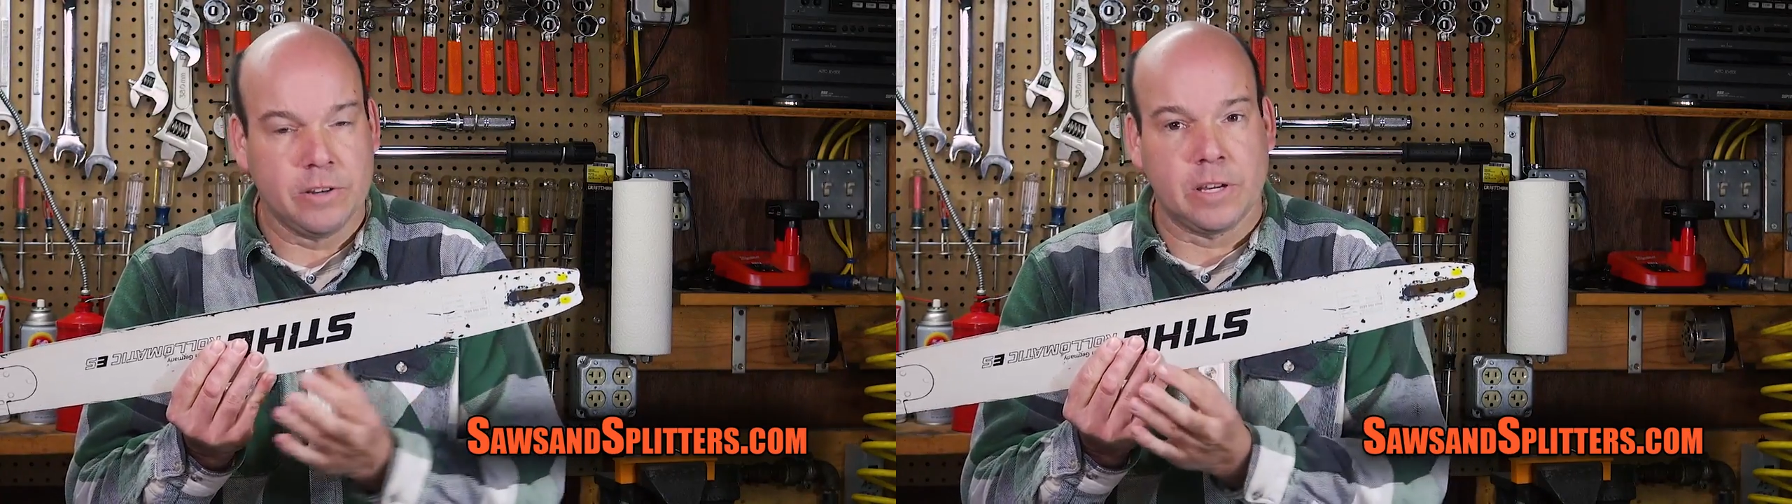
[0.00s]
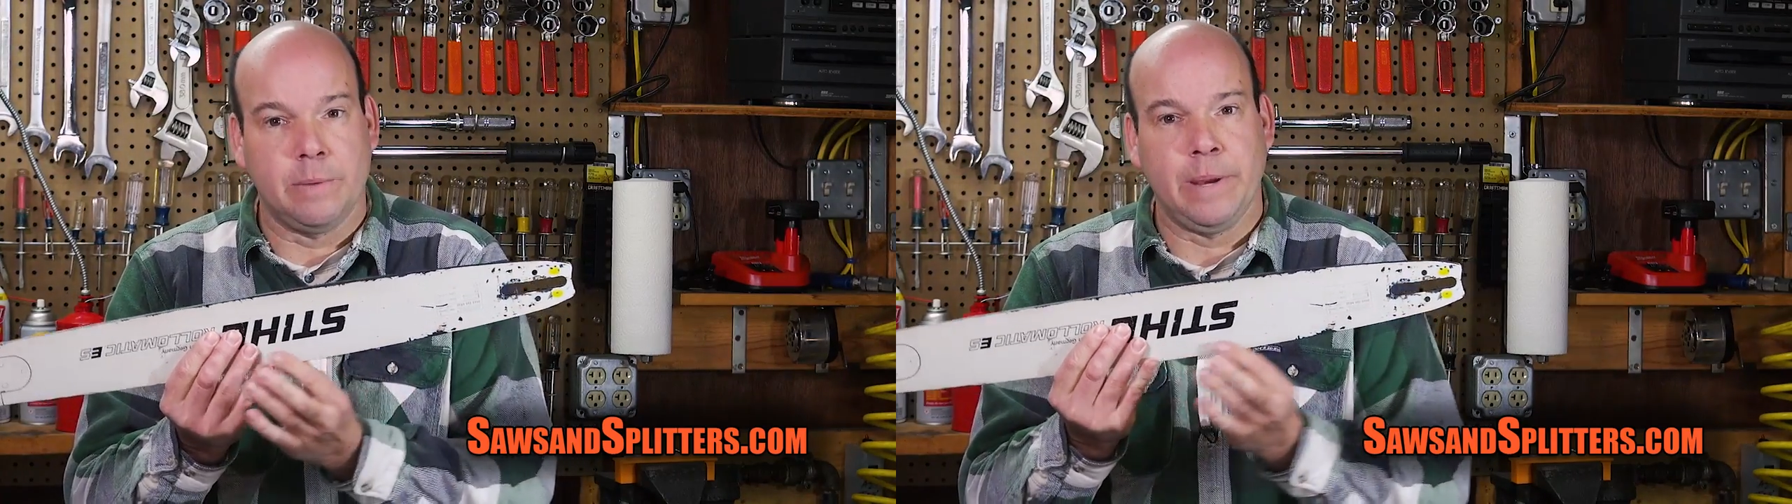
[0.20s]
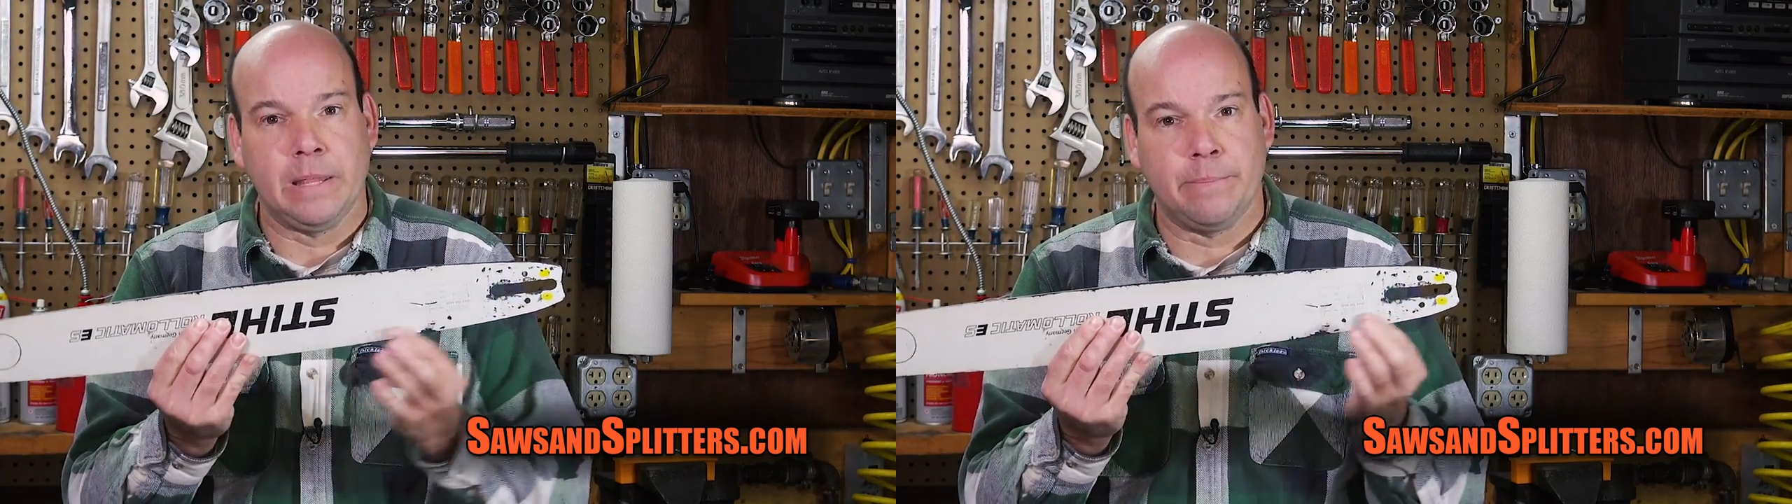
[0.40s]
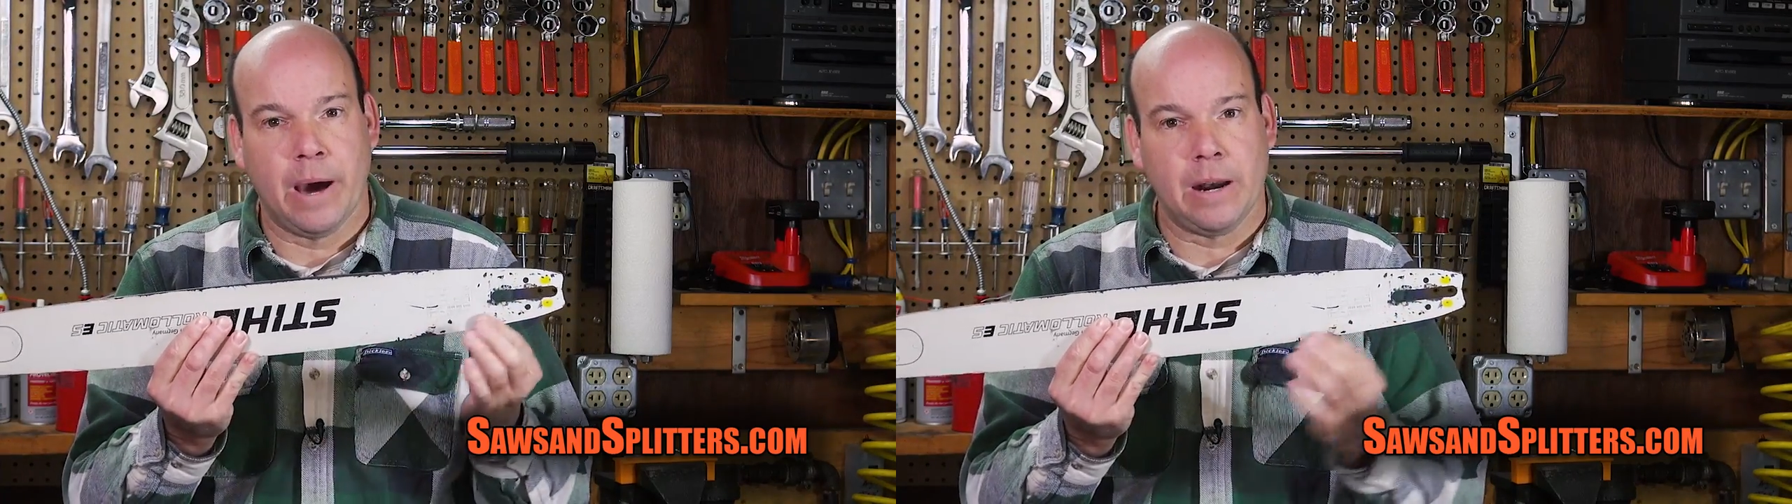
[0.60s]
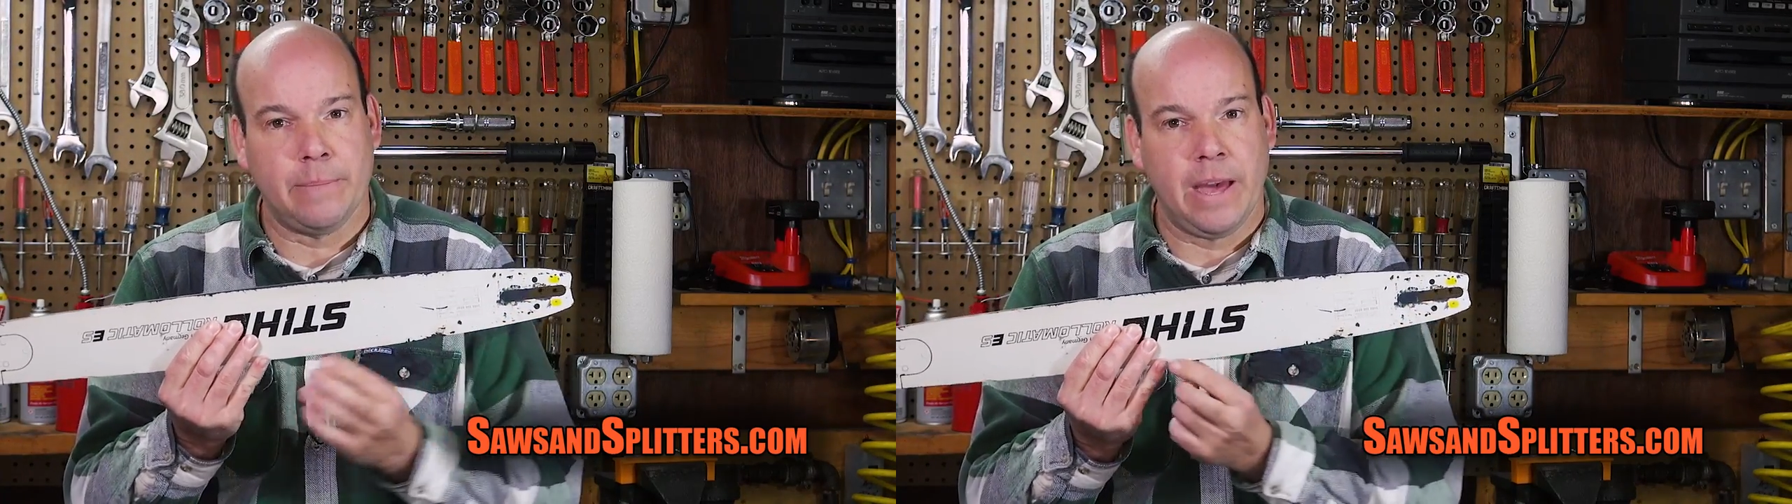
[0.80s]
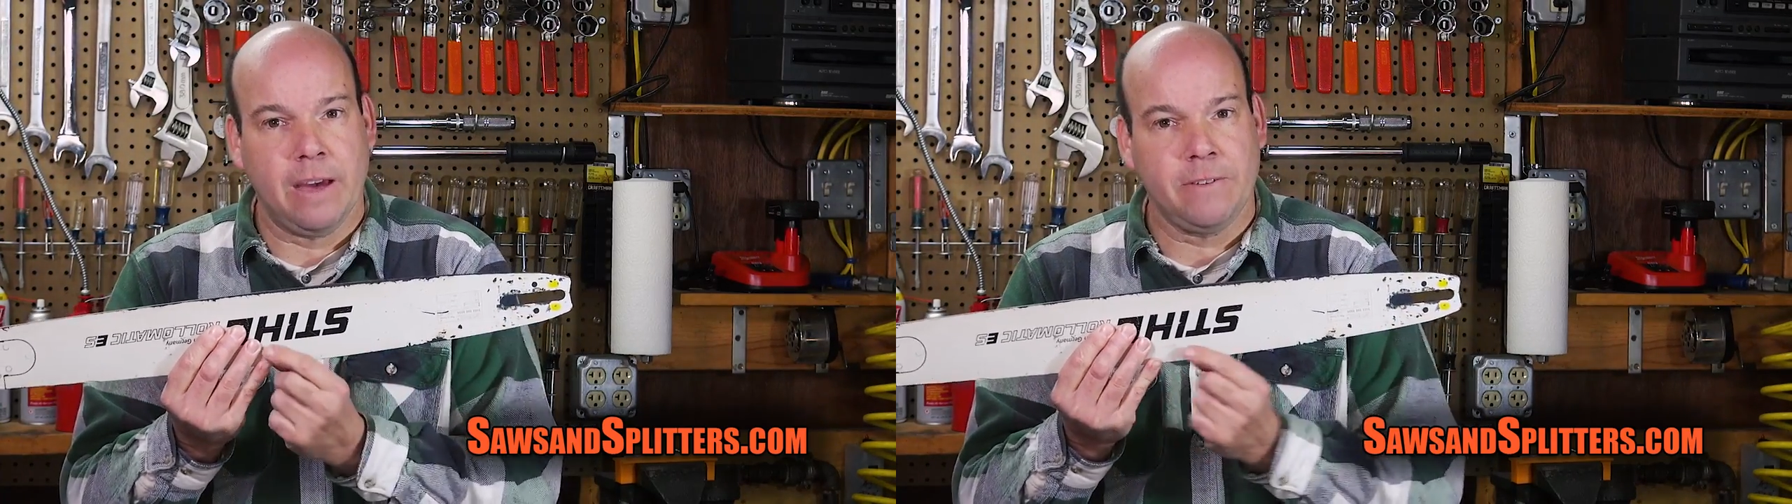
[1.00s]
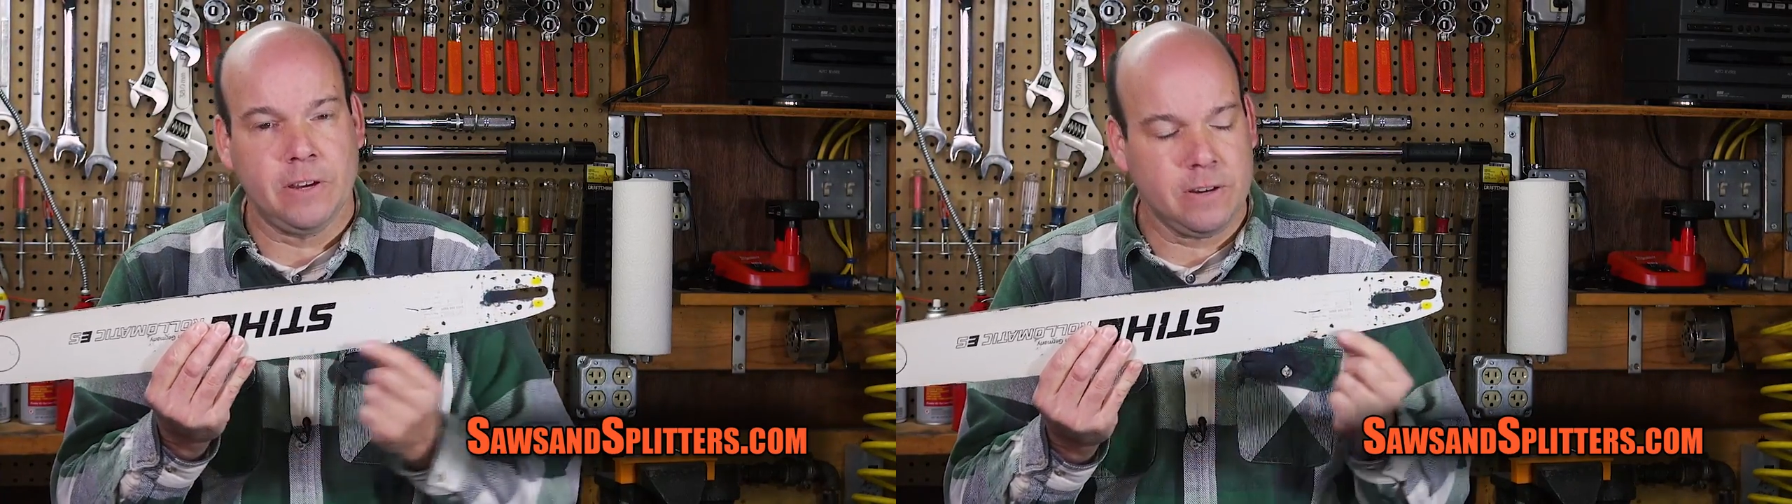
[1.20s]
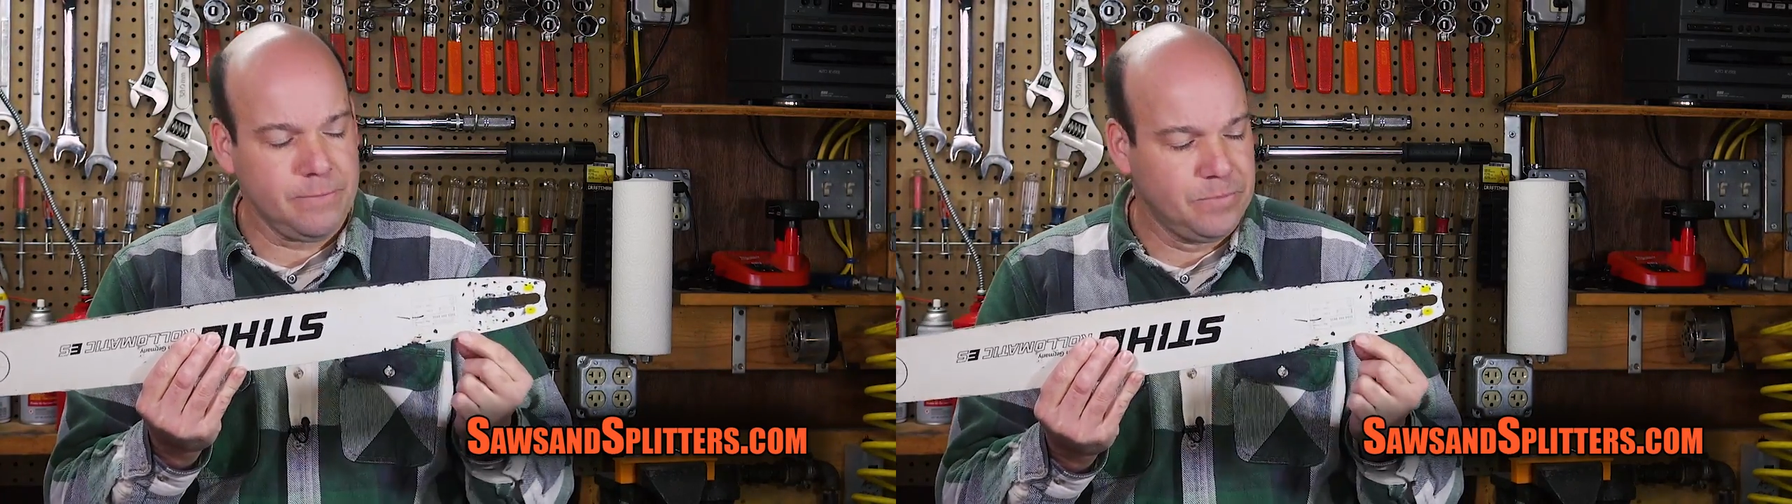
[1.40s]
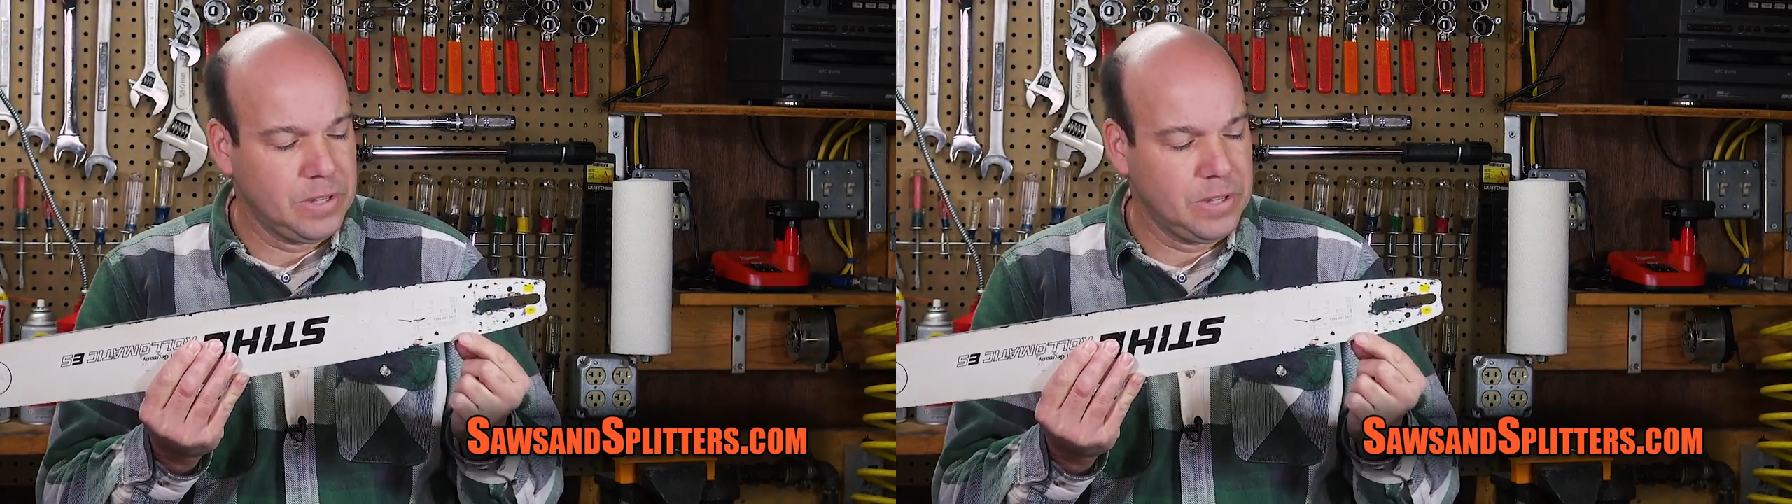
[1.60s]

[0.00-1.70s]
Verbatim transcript: is going to be on the bottom half here.